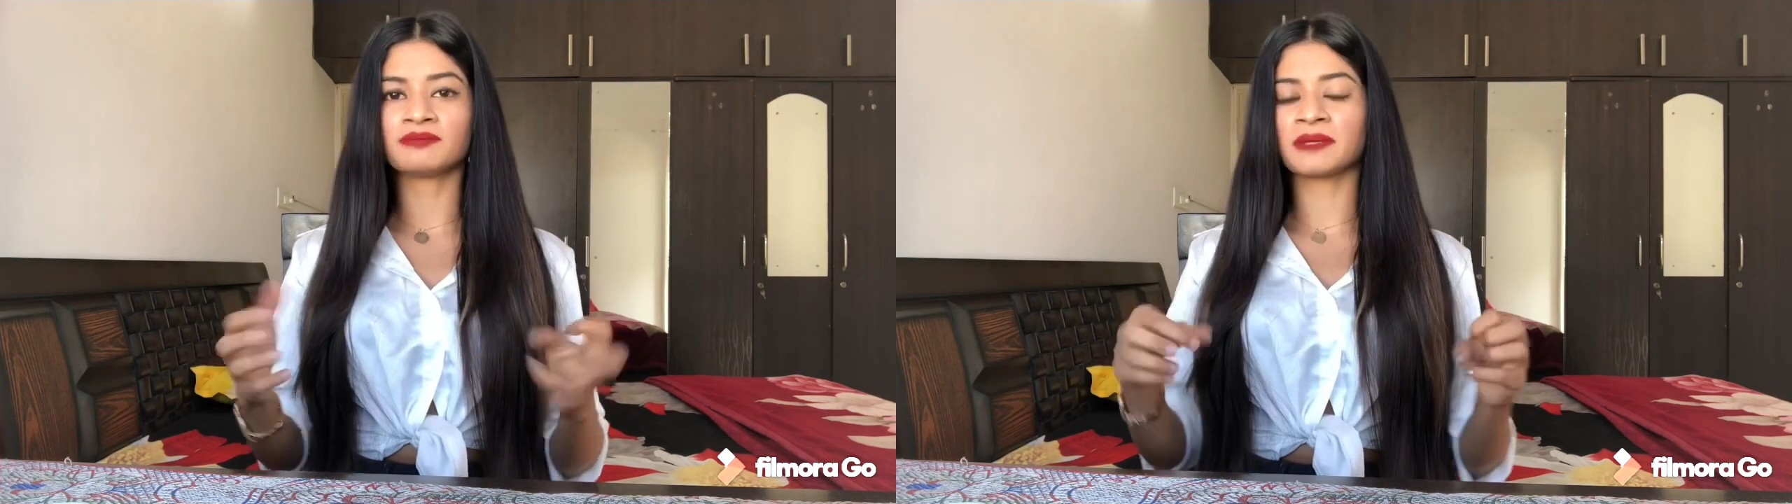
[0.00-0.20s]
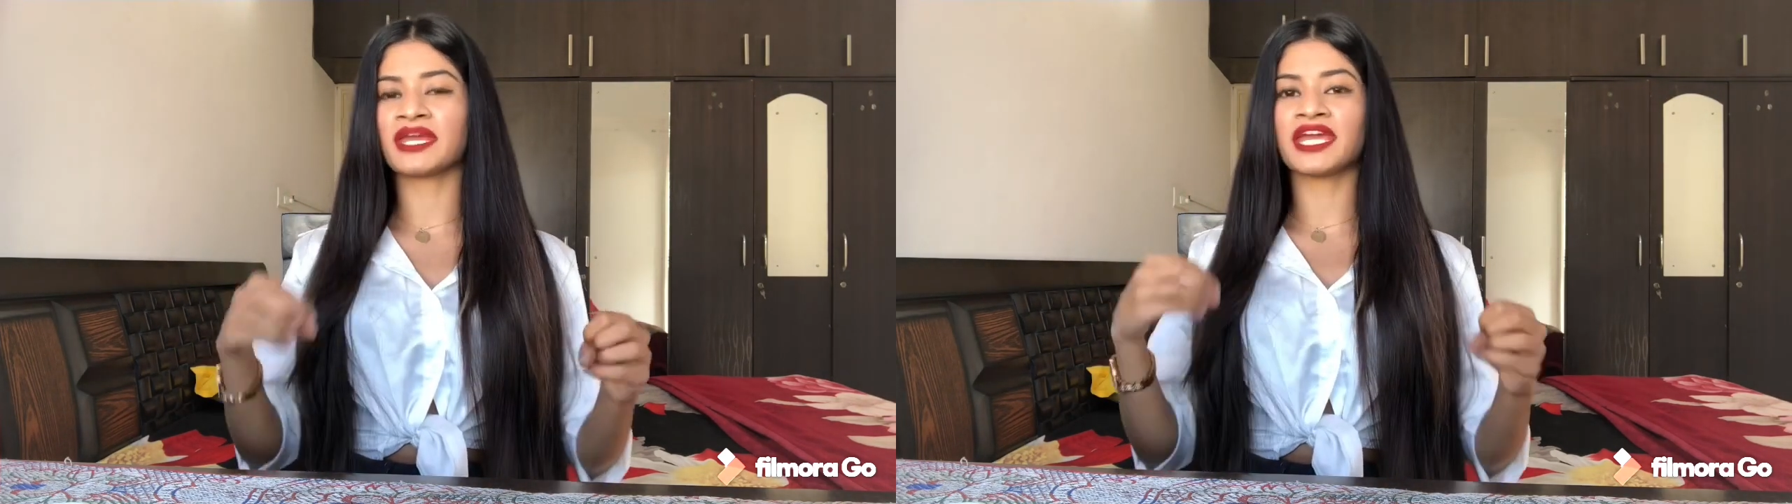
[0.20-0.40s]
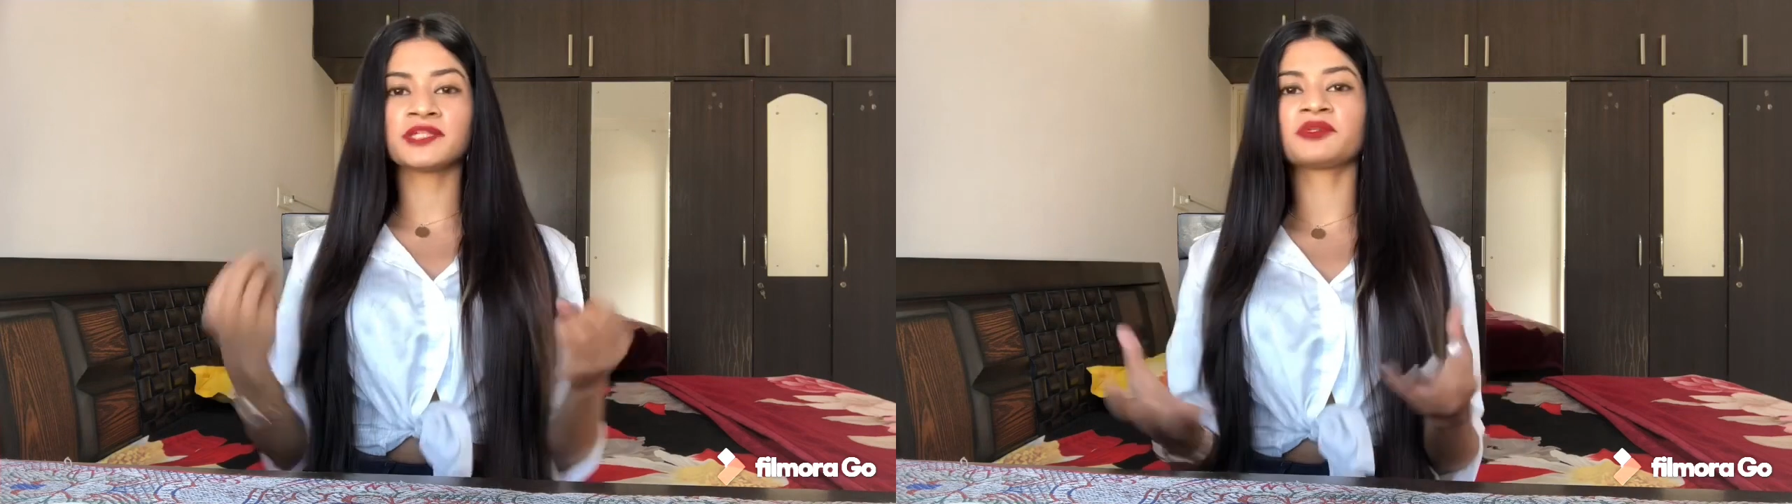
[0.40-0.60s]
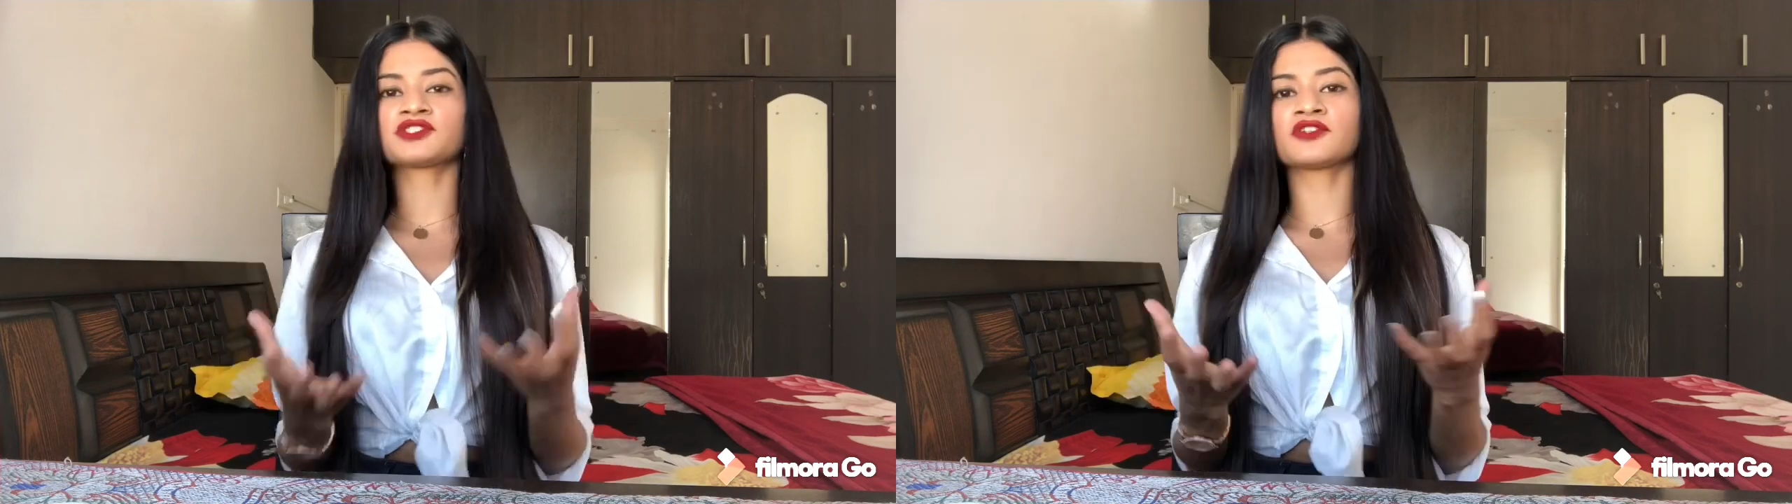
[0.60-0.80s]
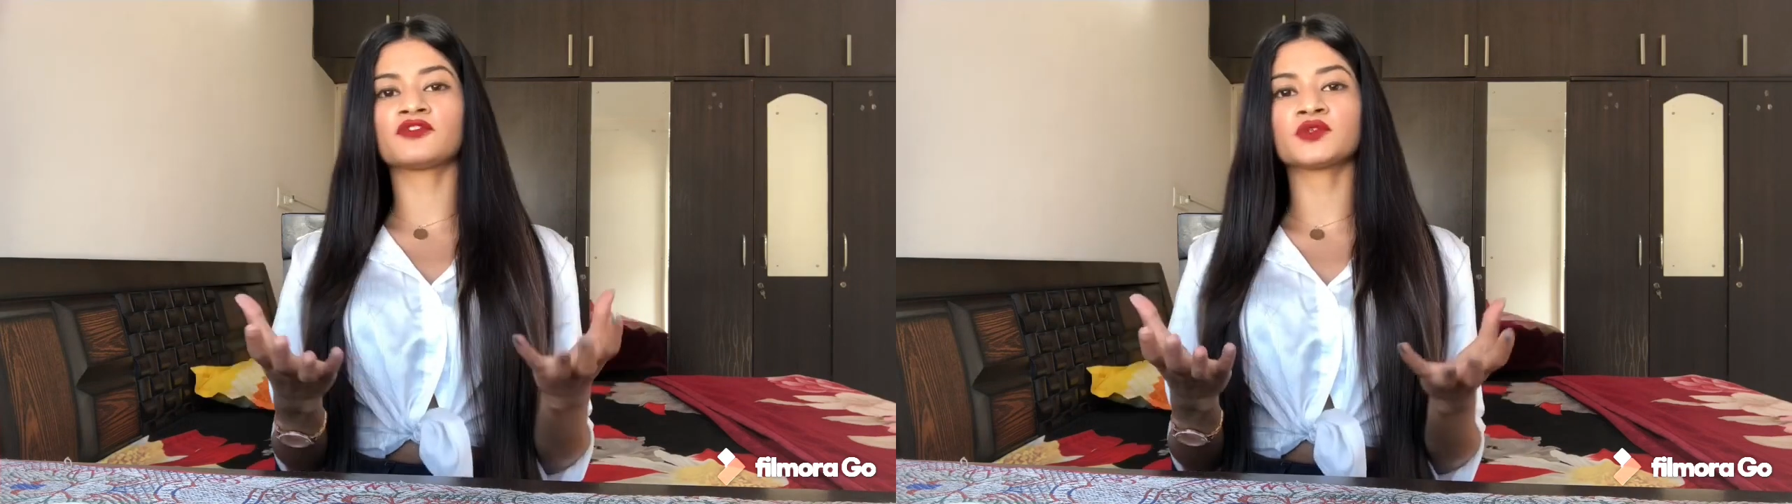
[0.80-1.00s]
maybe
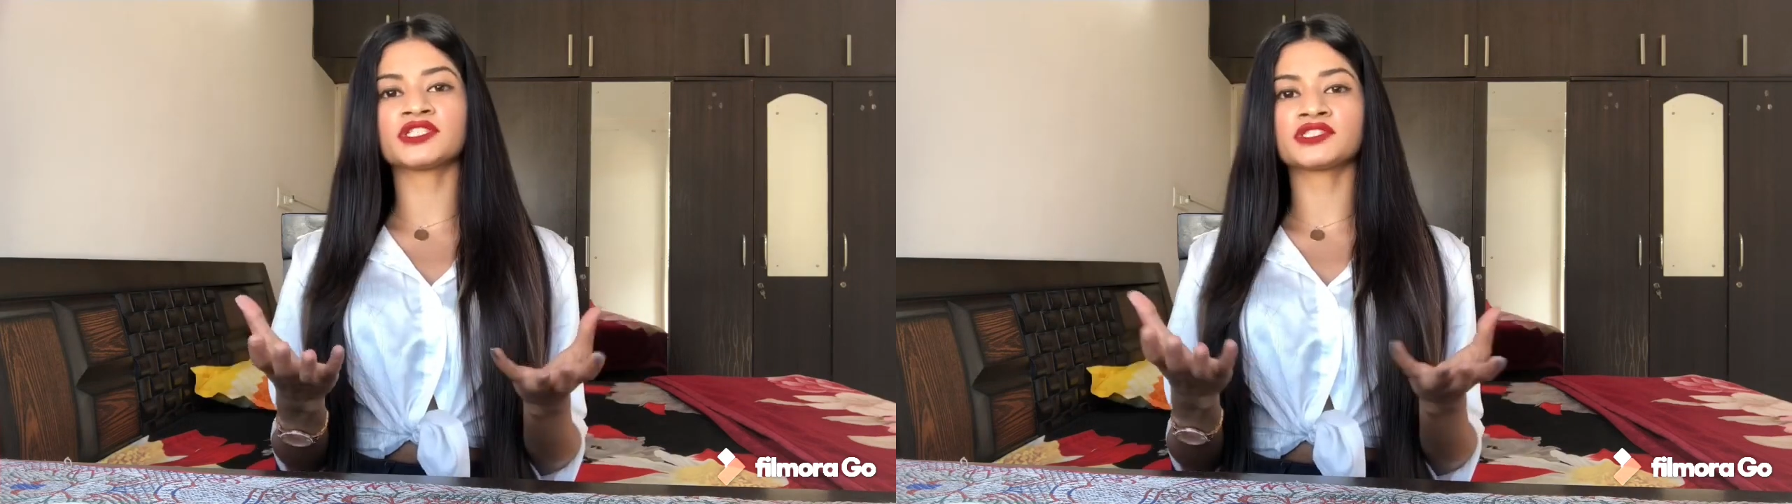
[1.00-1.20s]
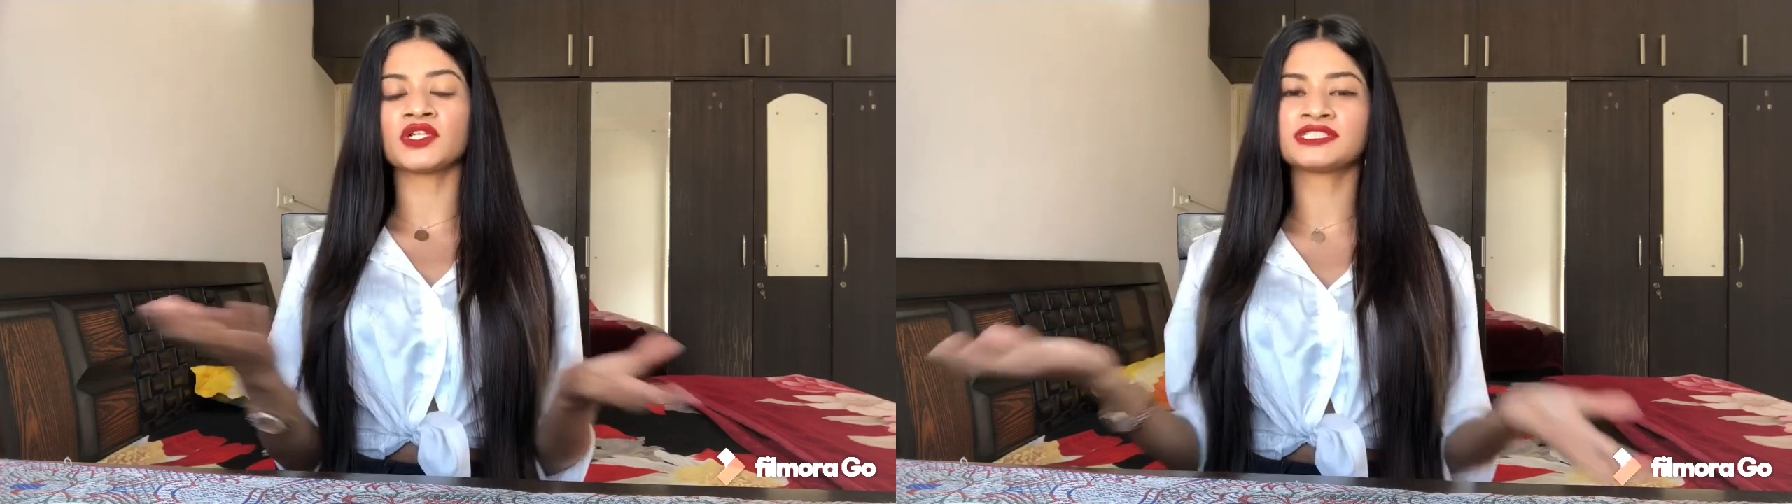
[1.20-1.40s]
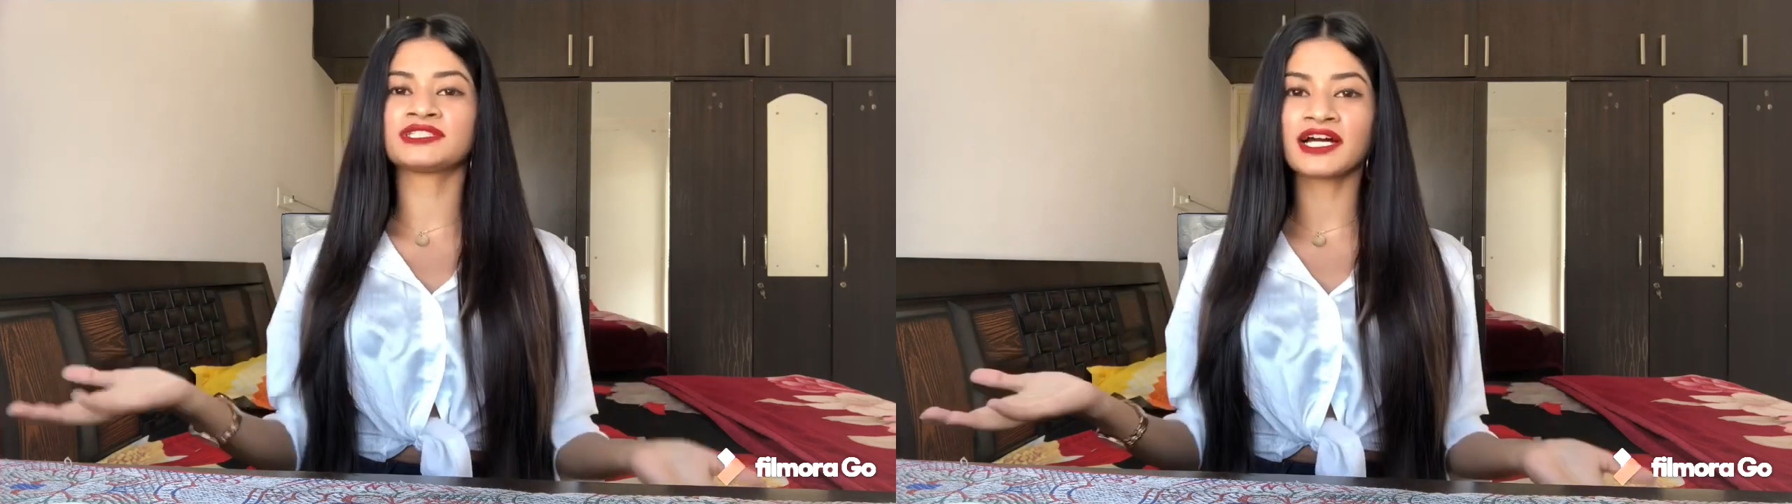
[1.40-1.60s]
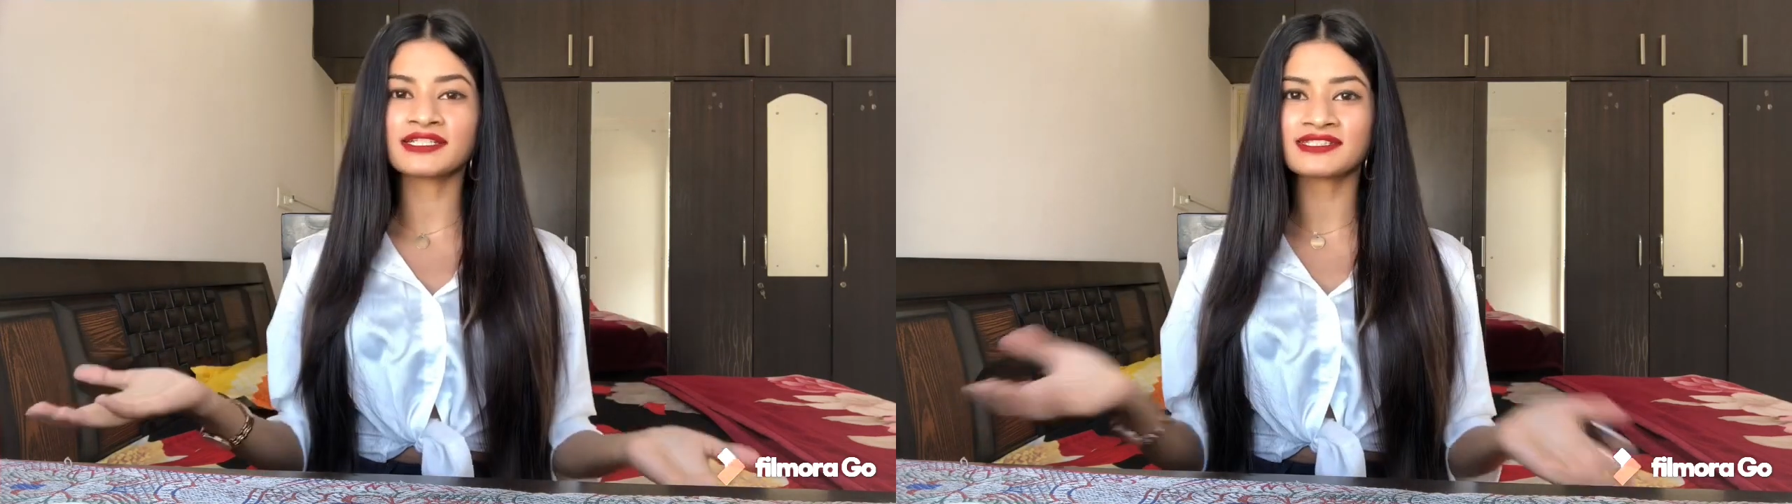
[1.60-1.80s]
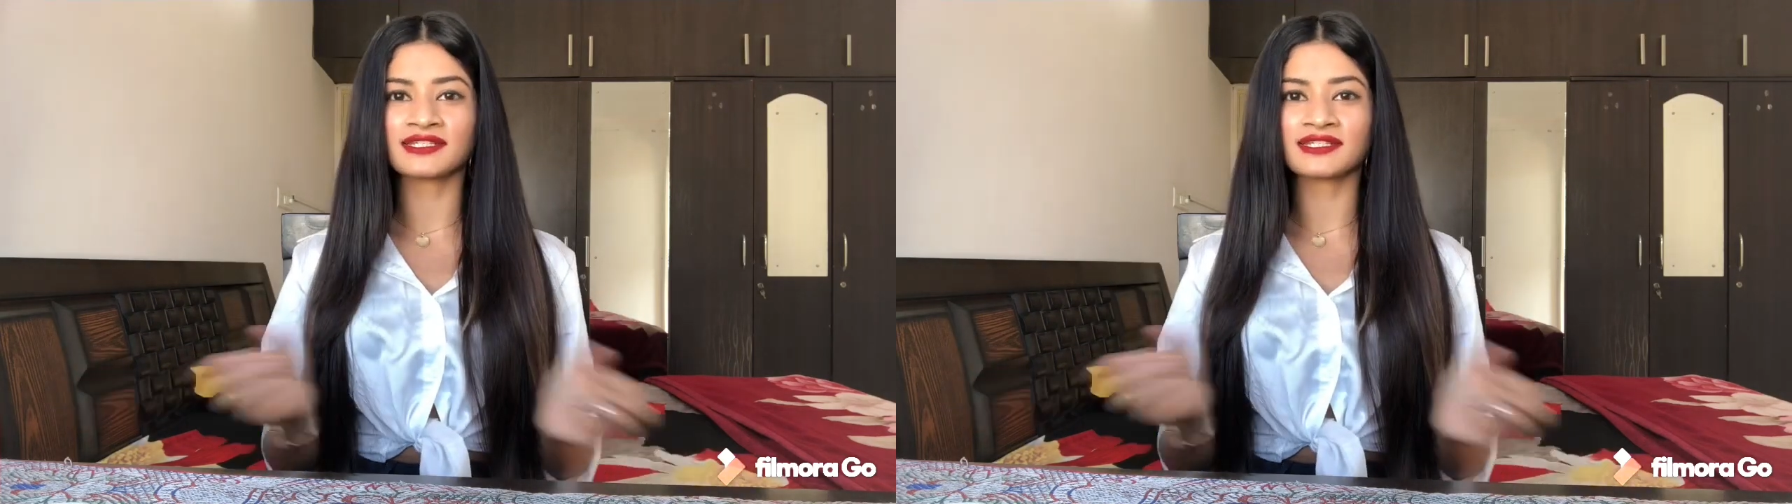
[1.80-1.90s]
80% of the food is all salads,